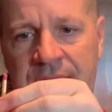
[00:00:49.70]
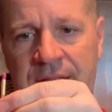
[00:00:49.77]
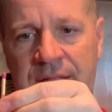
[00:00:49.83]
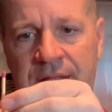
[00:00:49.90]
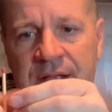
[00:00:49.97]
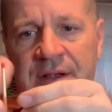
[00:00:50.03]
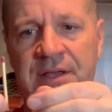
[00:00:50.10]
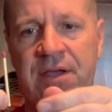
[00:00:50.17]

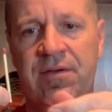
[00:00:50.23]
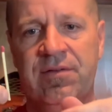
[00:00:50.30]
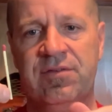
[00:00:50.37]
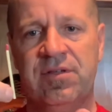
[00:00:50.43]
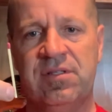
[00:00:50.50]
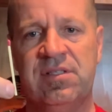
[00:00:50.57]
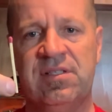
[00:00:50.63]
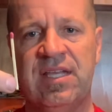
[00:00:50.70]
There you go.
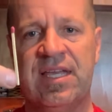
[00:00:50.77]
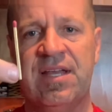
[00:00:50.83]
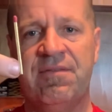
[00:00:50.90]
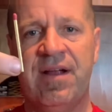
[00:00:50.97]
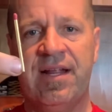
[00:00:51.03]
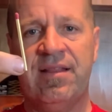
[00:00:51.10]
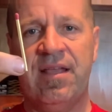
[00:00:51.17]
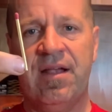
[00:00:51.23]
So it's sticking
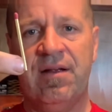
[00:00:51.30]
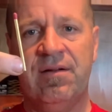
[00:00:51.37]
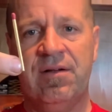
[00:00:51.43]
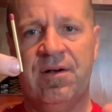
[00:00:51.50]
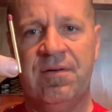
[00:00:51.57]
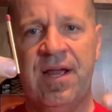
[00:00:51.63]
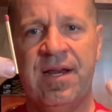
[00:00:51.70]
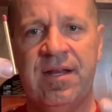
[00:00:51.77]
right there,
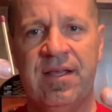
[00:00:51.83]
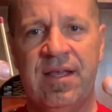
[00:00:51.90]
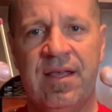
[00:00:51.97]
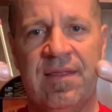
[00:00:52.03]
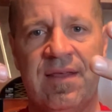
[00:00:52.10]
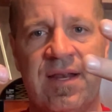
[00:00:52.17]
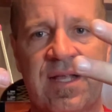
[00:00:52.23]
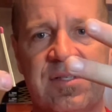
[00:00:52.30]
all right?
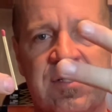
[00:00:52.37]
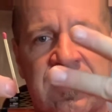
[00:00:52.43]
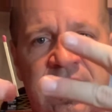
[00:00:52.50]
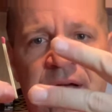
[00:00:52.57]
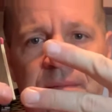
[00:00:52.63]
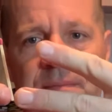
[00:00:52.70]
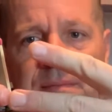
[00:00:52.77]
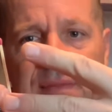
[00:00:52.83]
Then I just
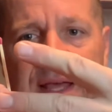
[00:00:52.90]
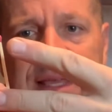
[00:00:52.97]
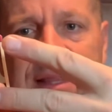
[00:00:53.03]
come like